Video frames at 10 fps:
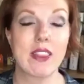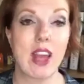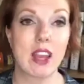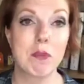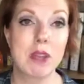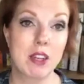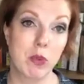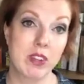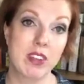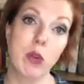That can mean it
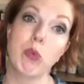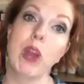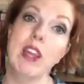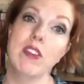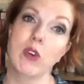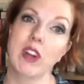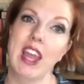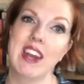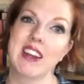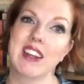was still raised
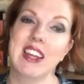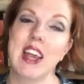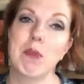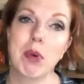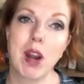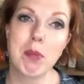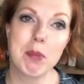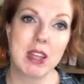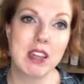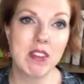organically and
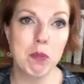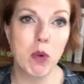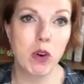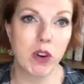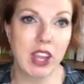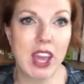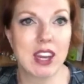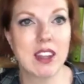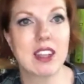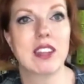probably even more
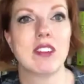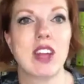organically